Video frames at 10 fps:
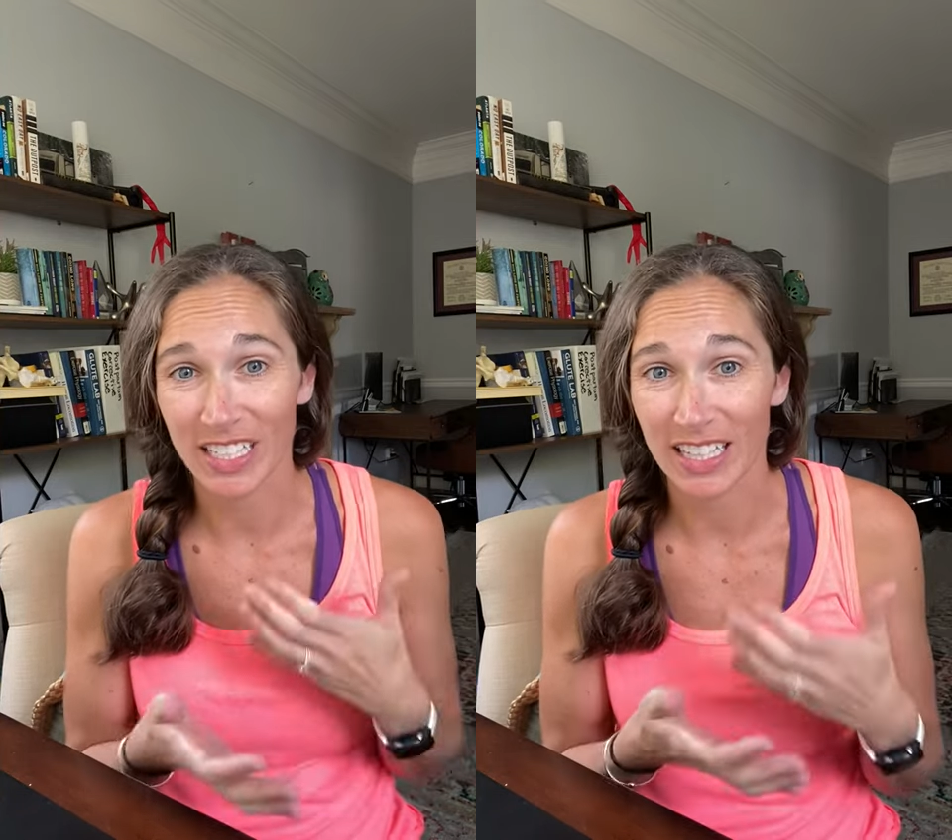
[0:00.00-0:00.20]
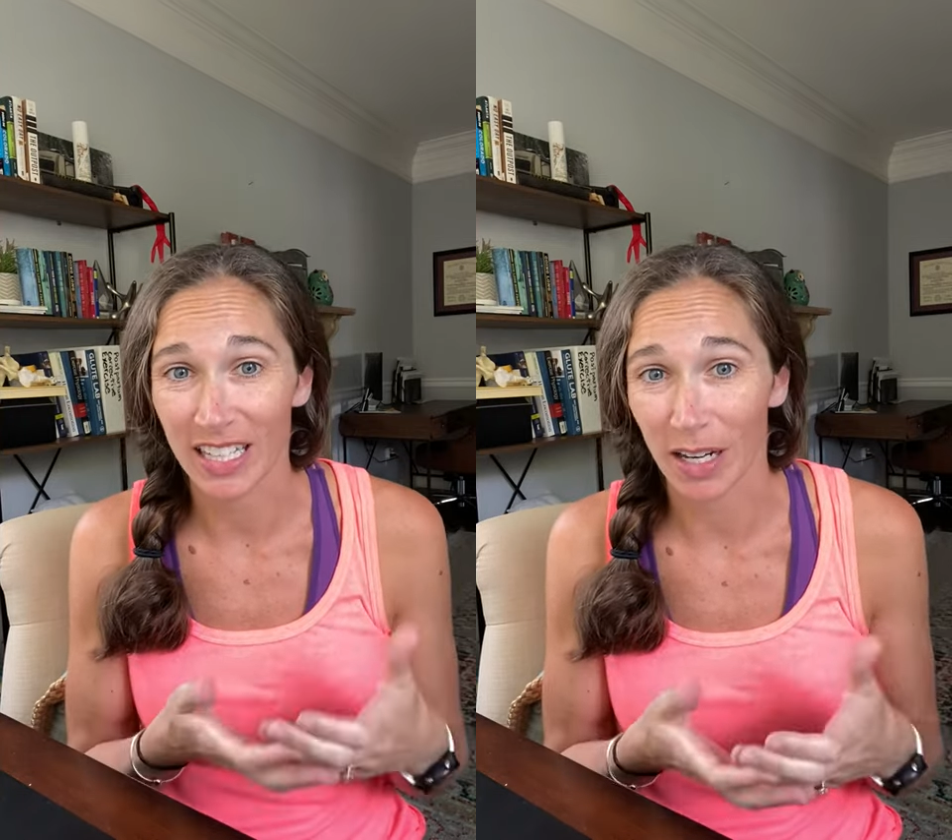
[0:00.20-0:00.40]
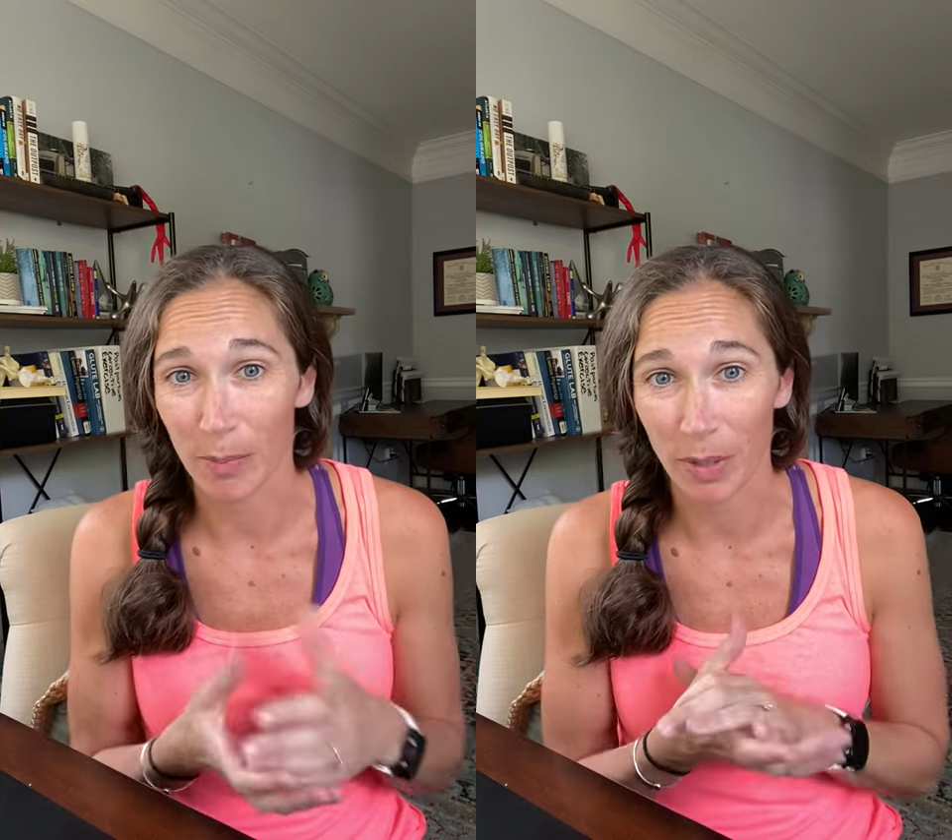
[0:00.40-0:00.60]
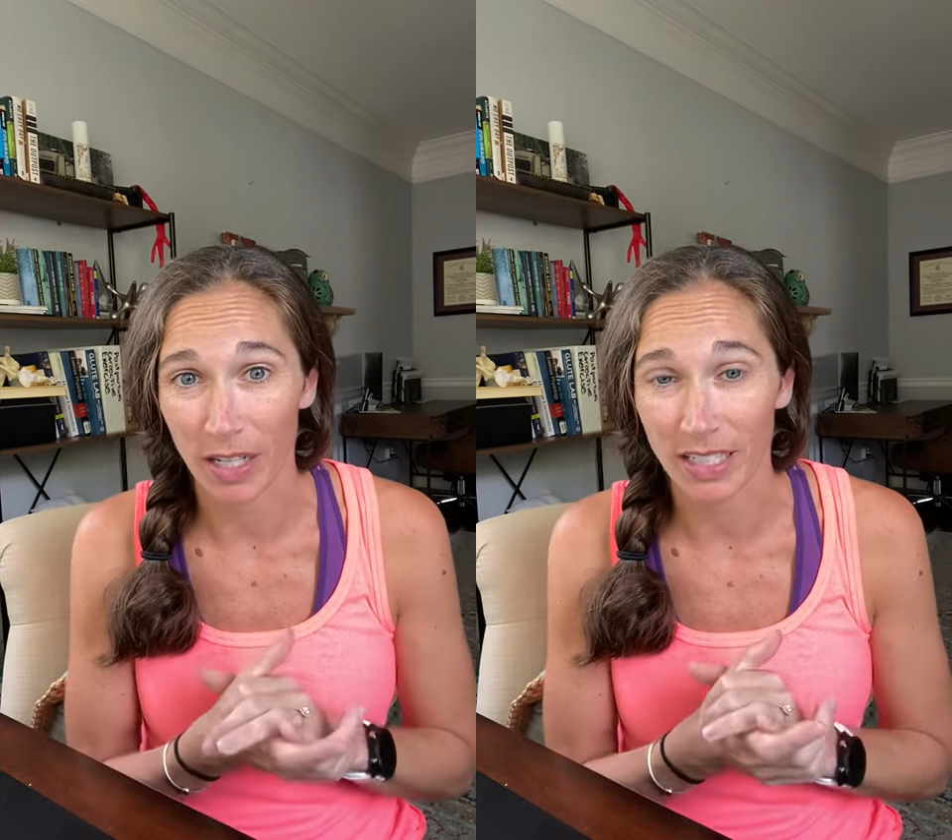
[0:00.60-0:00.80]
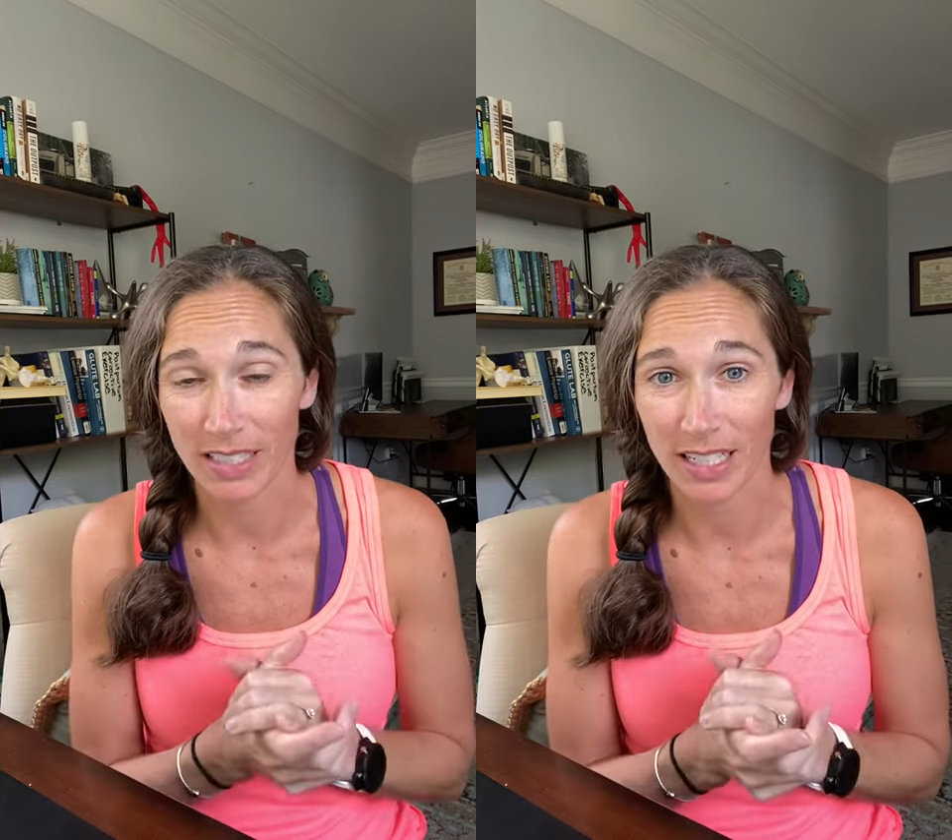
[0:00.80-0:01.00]
in their
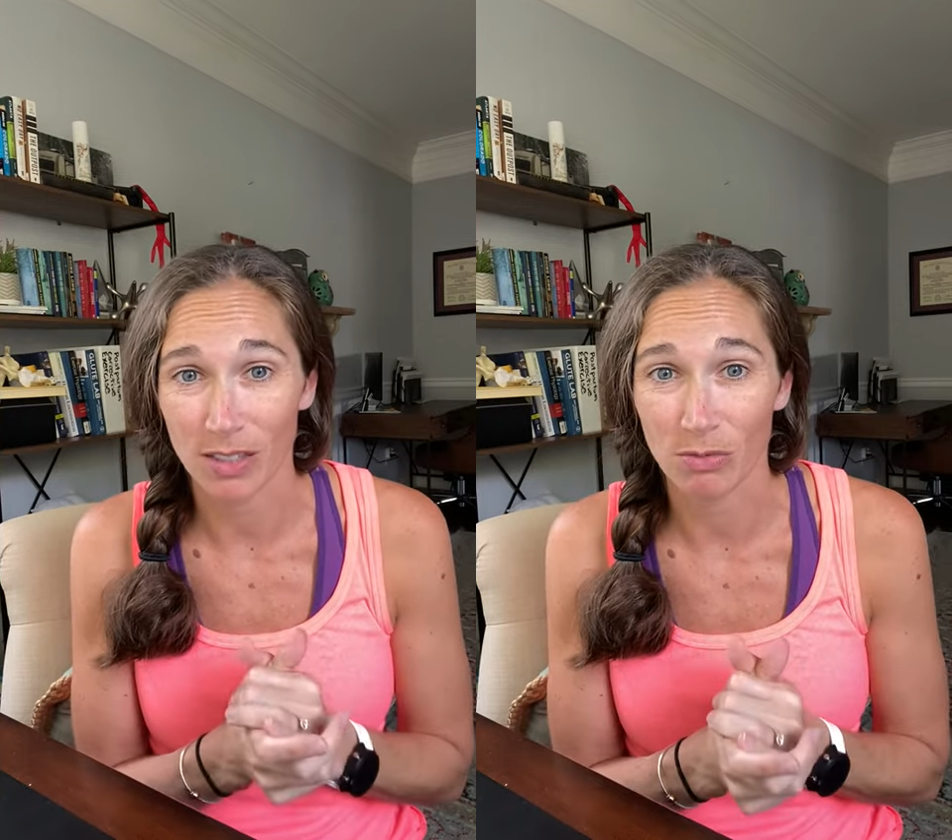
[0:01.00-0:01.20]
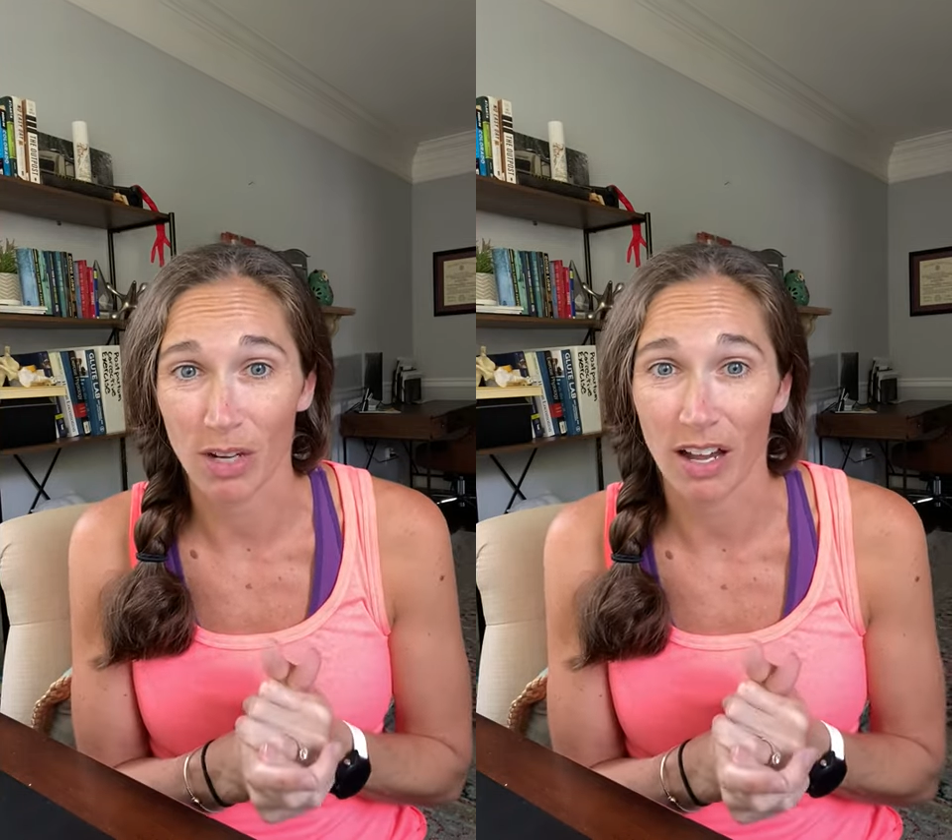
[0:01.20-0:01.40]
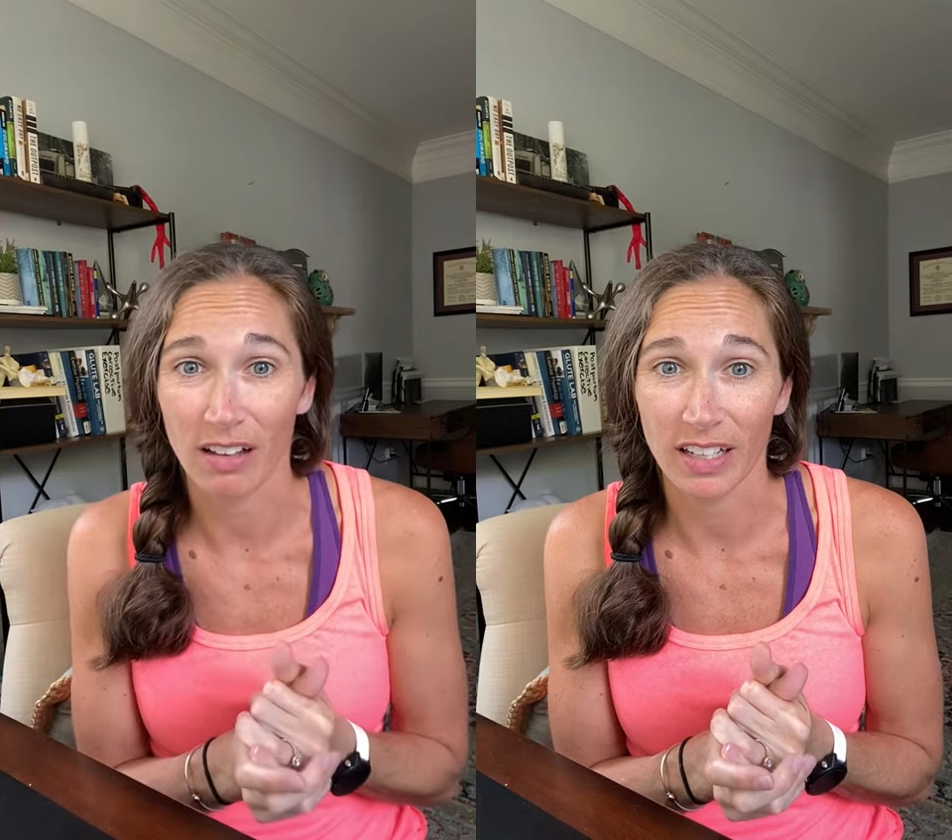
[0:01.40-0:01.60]
bodies as well.